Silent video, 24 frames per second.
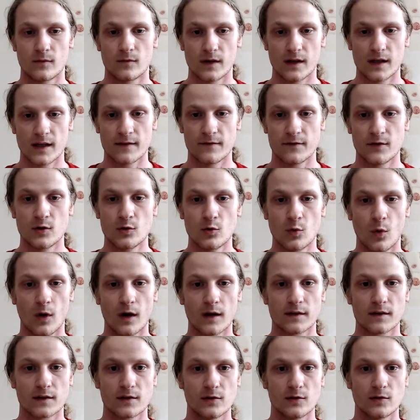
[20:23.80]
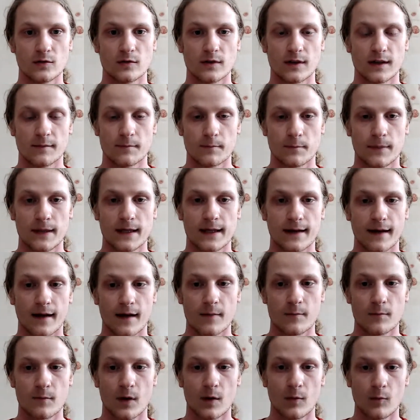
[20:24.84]
if you want to
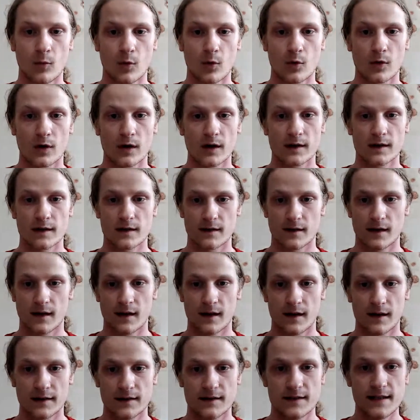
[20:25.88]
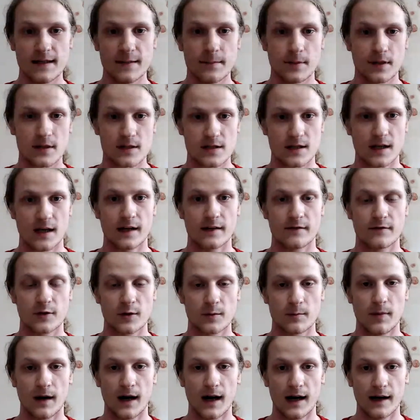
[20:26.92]
become more deep inside of
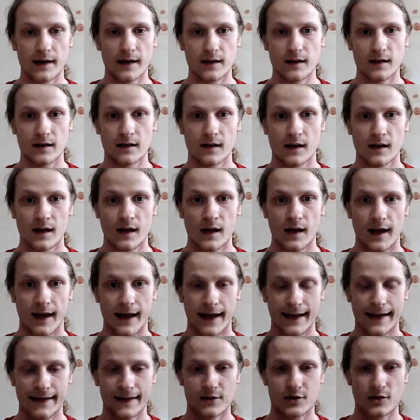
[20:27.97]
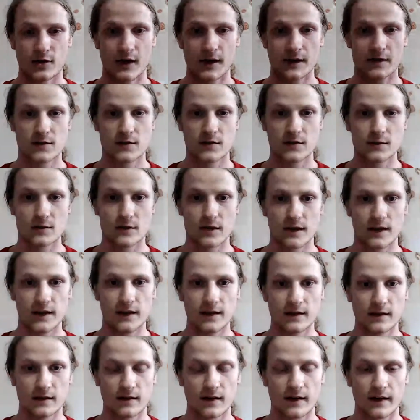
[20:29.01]
your body and try to
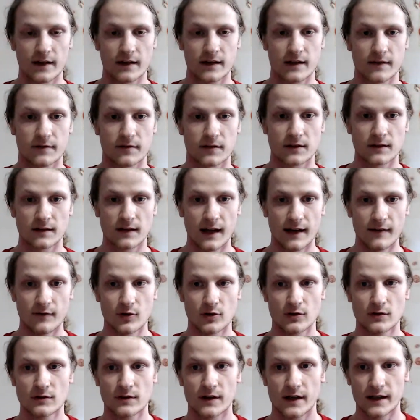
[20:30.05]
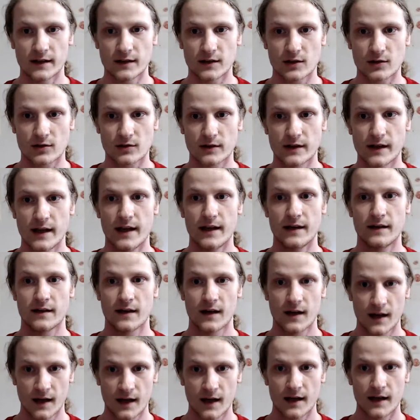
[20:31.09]
heal on a different level and create
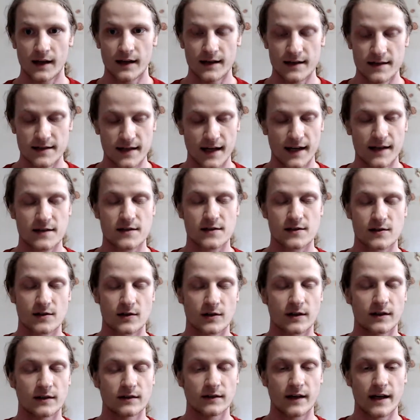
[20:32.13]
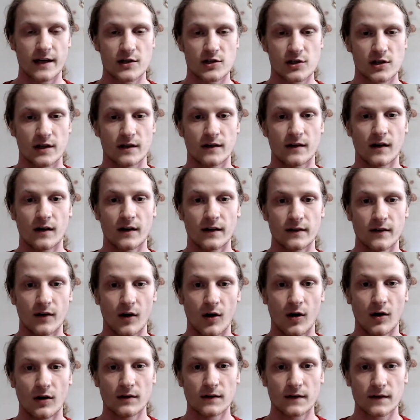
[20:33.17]
intense circulation on
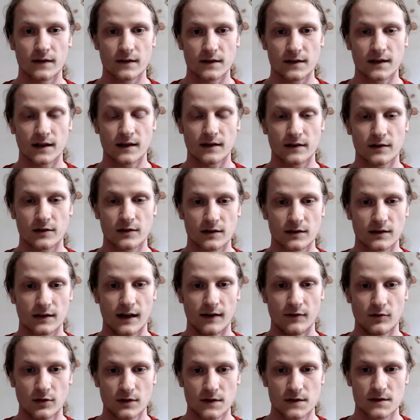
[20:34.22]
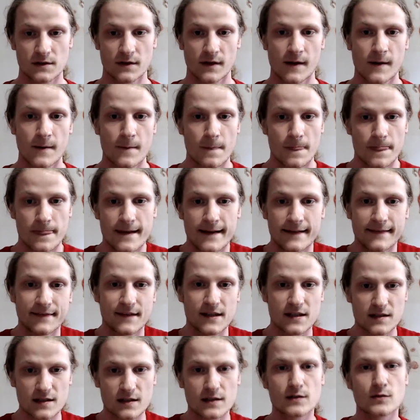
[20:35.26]
all cellular levels, then
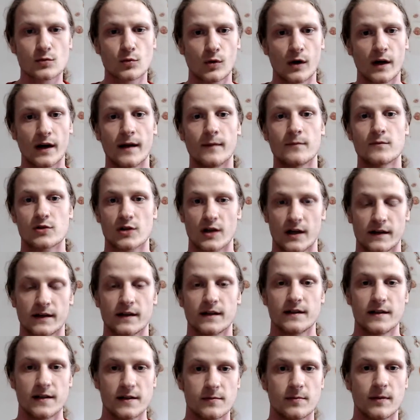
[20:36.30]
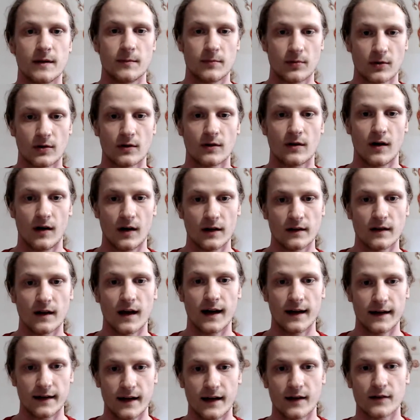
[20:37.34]
this is what I'm trying to teach people
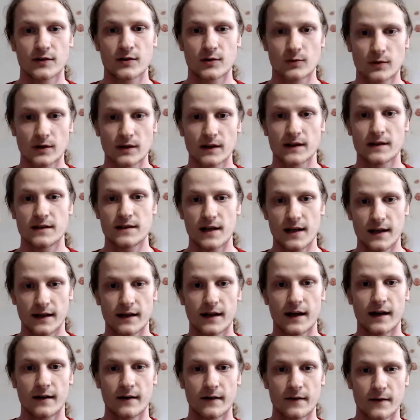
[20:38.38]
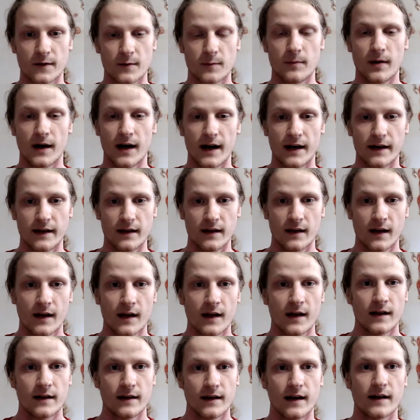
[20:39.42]
online, how to really take care of their body,
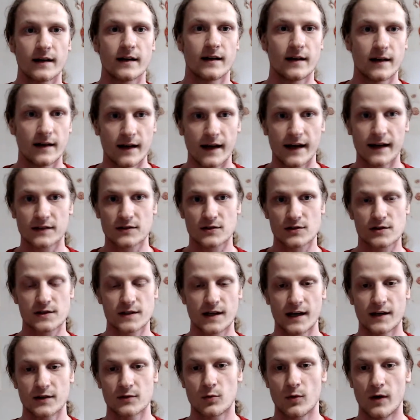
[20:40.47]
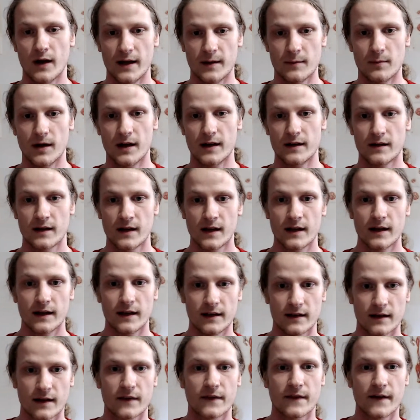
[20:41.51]
not in an exercise way, but
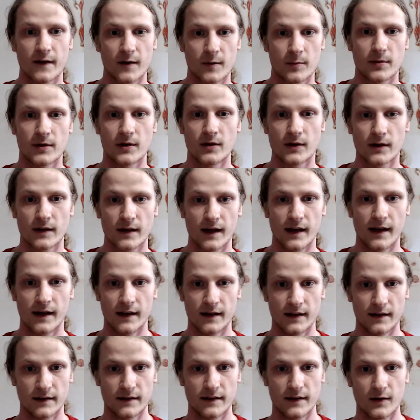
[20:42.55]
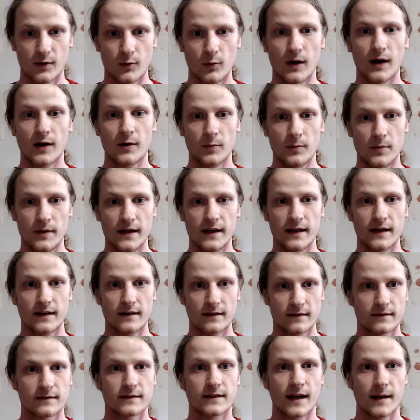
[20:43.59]
in a therapeutic and well-being
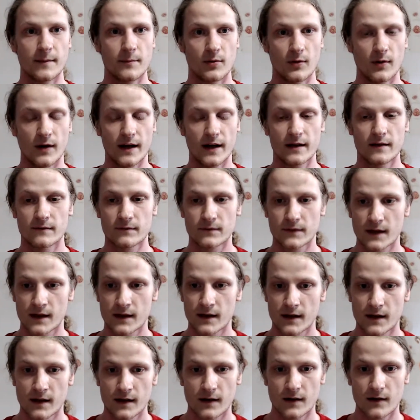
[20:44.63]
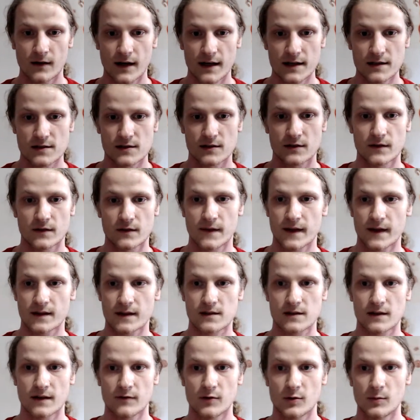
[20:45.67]
type of way. Okay, so thanks
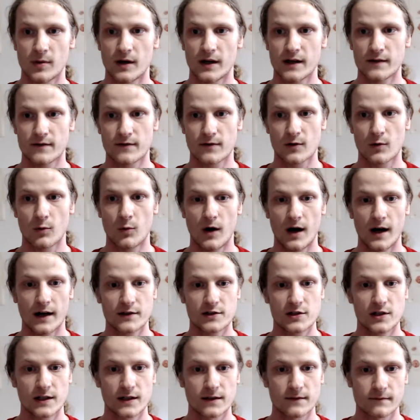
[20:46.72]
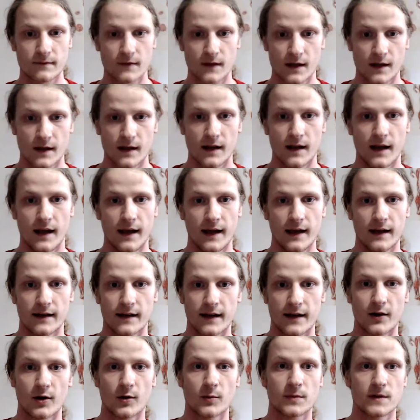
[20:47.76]
everybody for watching, and
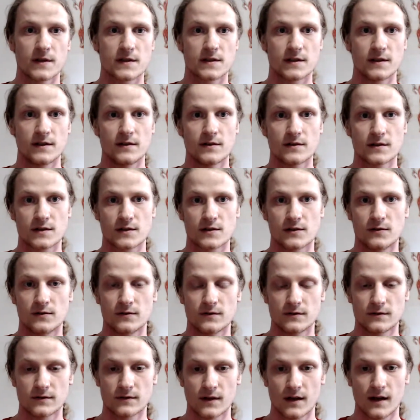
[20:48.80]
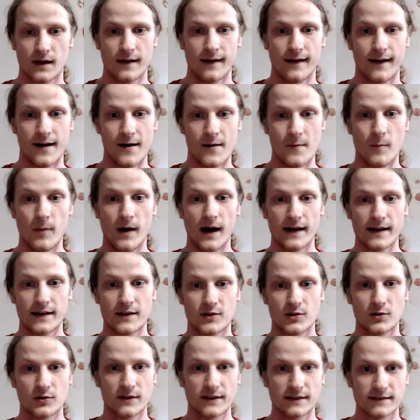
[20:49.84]
I hope to see you soon on Body
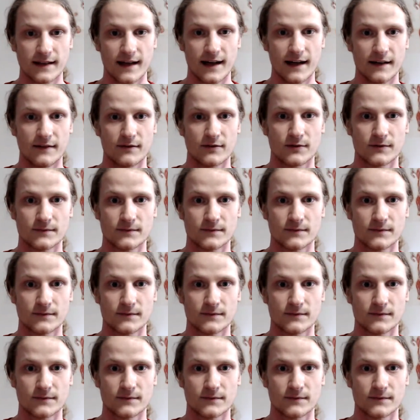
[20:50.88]
Tuning Live.